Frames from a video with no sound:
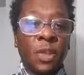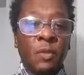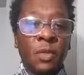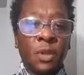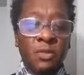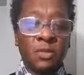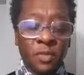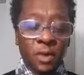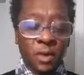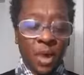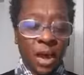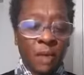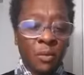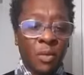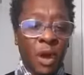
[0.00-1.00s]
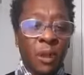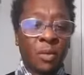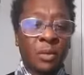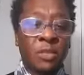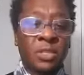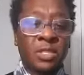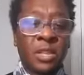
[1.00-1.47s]
Those of you, I, I
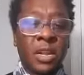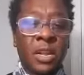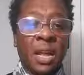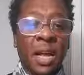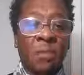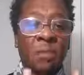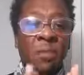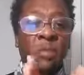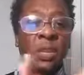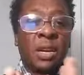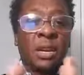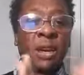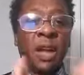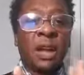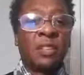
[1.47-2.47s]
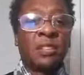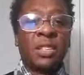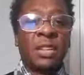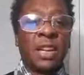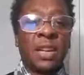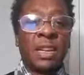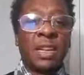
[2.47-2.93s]
won't be saying, I won't be
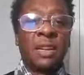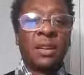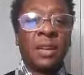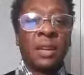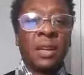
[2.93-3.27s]
acknowledging any